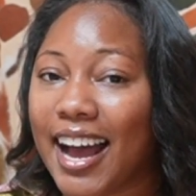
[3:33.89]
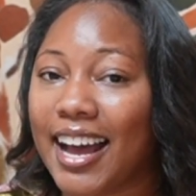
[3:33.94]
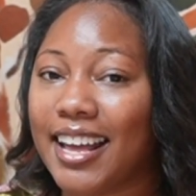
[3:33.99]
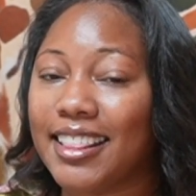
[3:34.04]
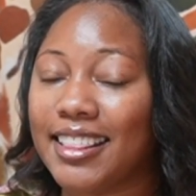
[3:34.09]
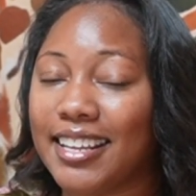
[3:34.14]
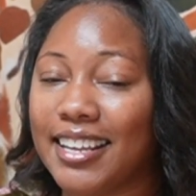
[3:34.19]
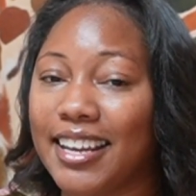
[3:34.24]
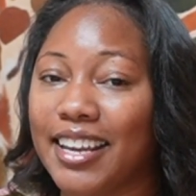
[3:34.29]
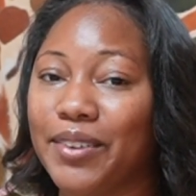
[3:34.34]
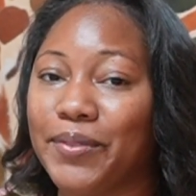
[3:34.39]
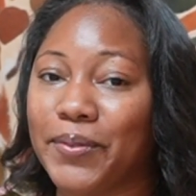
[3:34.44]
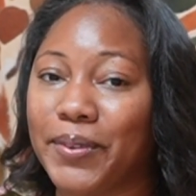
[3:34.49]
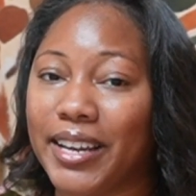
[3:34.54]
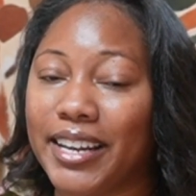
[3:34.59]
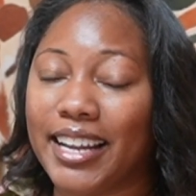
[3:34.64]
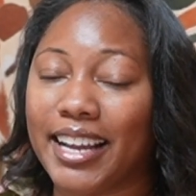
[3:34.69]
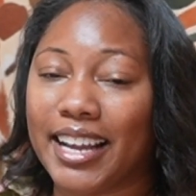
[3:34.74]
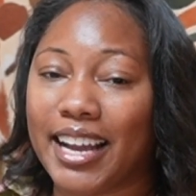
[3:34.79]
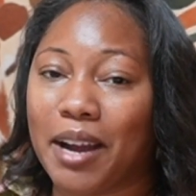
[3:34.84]
I then
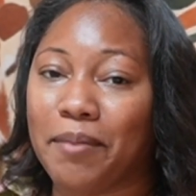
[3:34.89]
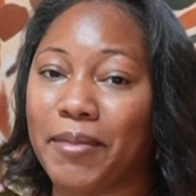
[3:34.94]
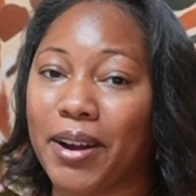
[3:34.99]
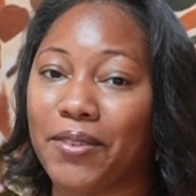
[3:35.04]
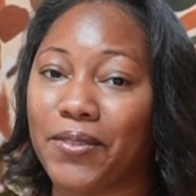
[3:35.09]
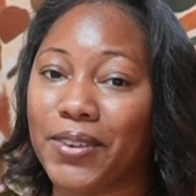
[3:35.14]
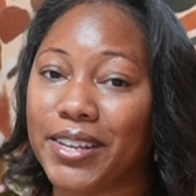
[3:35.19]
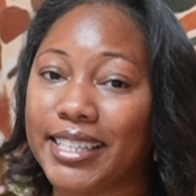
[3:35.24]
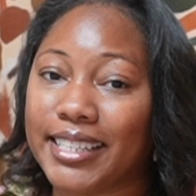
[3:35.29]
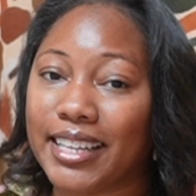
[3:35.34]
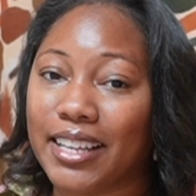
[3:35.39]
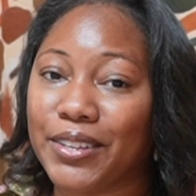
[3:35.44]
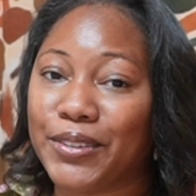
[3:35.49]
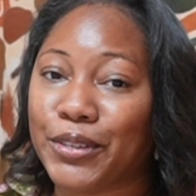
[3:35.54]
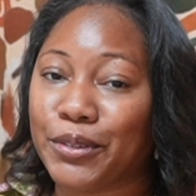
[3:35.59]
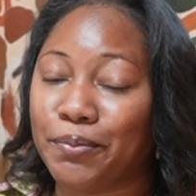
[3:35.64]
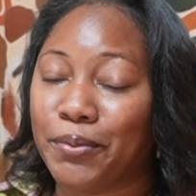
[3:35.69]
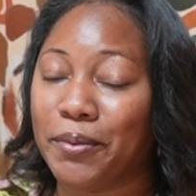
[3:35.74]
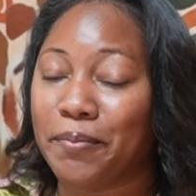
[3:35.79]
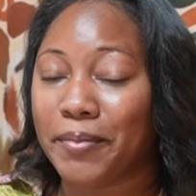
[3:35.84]
went and got my
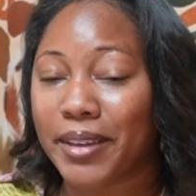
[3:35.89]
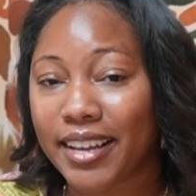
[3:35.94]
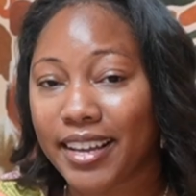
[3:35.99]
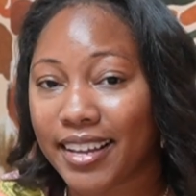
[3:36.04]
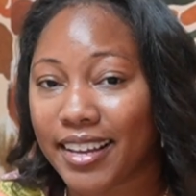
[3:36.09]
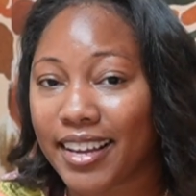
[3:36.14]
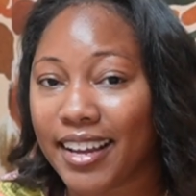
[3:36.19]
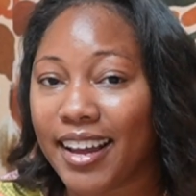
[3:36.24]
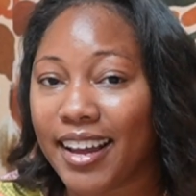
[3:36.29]
reseller's permit.